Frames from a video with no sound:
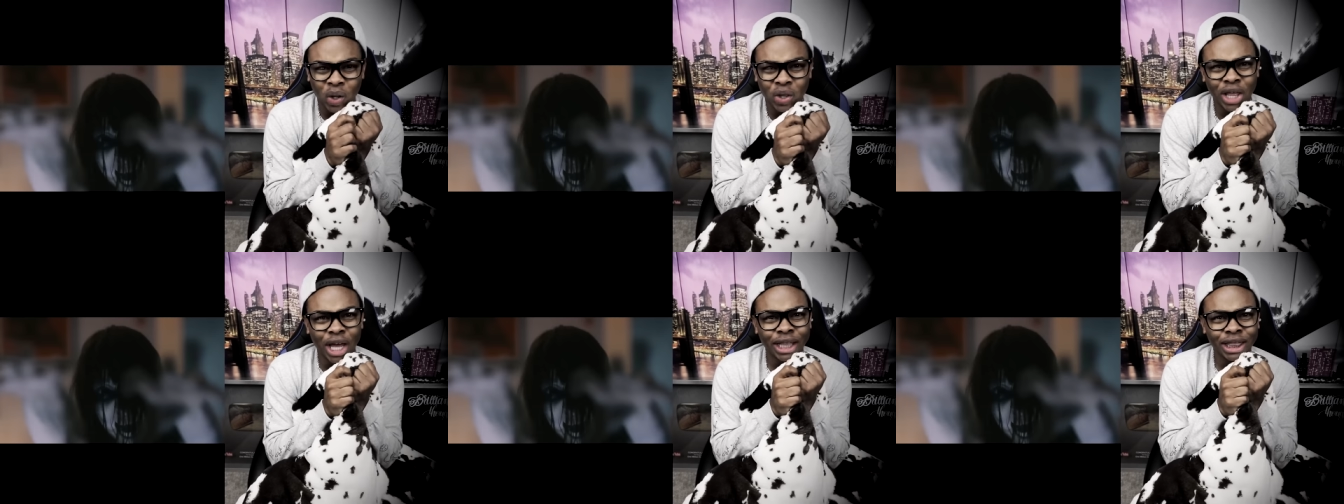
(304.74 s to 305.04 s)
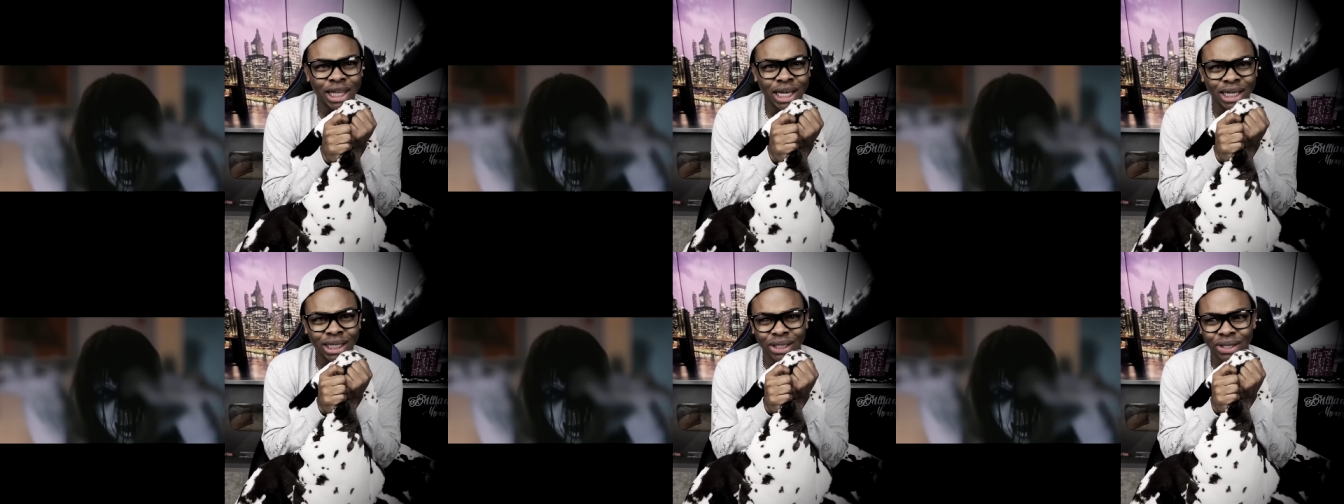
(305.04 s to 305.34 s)
that
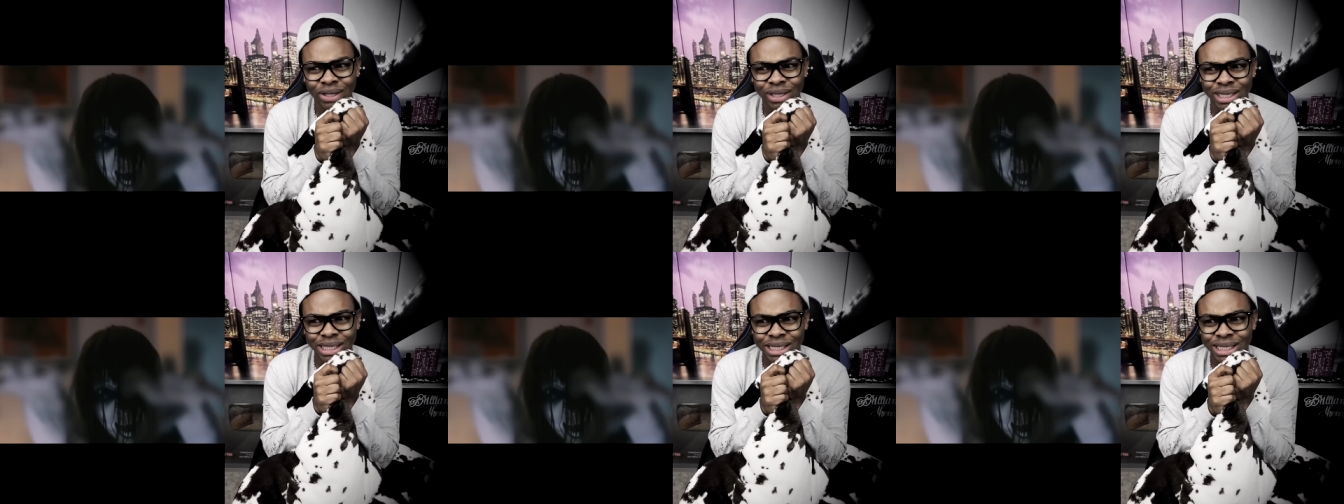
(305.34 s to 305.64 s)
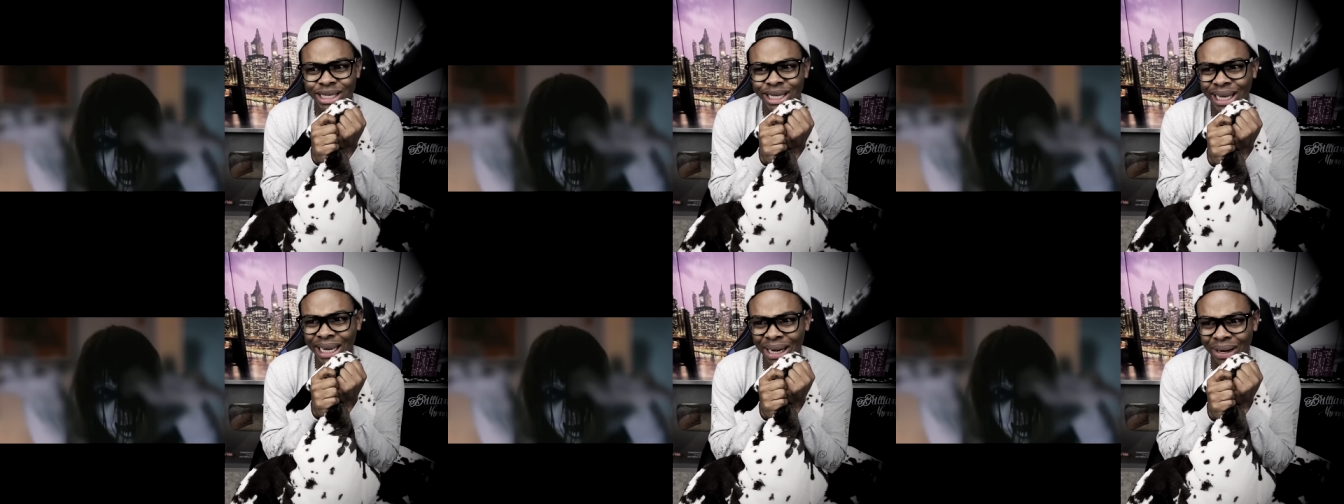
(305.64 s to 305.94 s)
thing looks
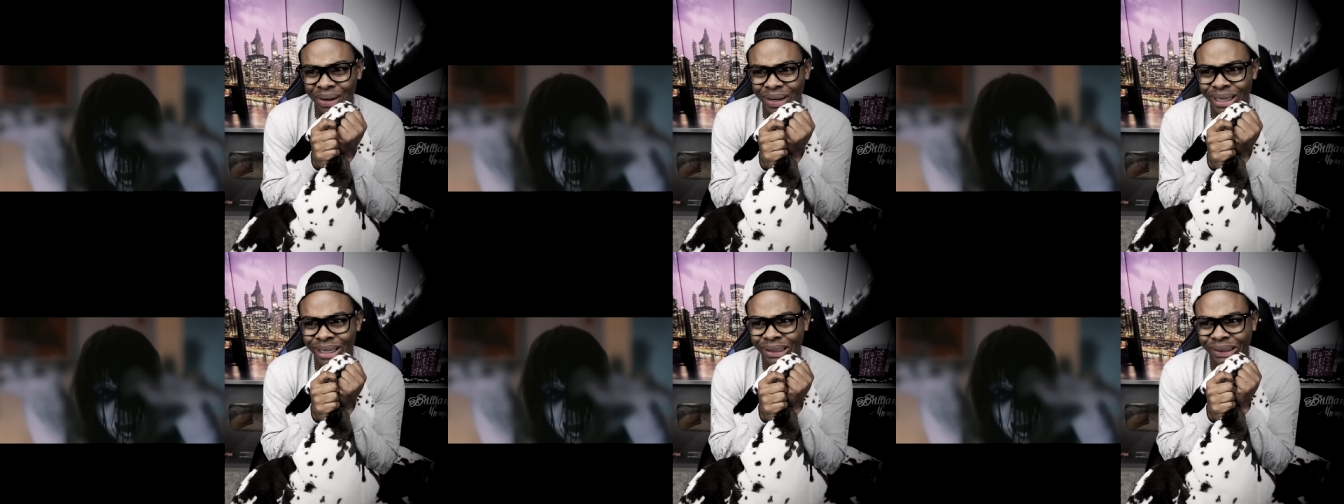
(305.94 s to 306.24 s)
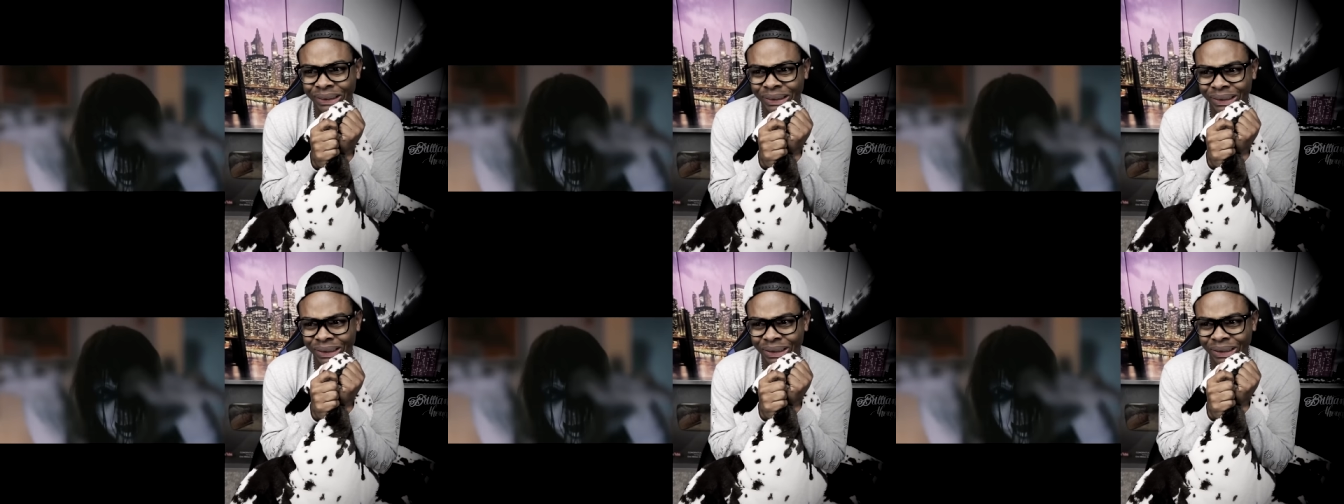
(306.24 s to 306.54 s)
scary.
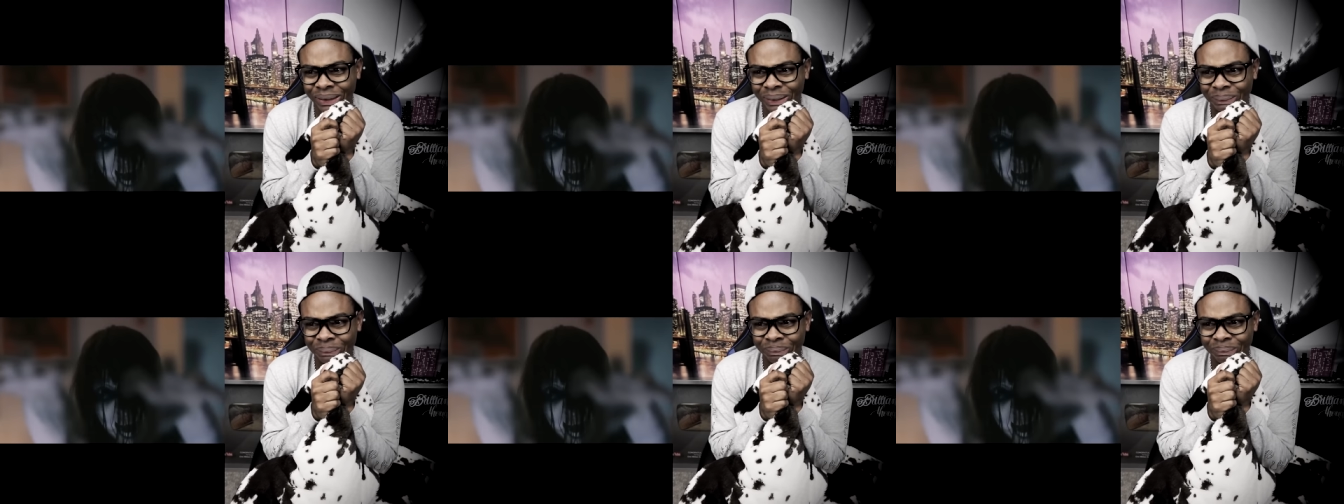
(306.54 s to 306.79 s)
Oh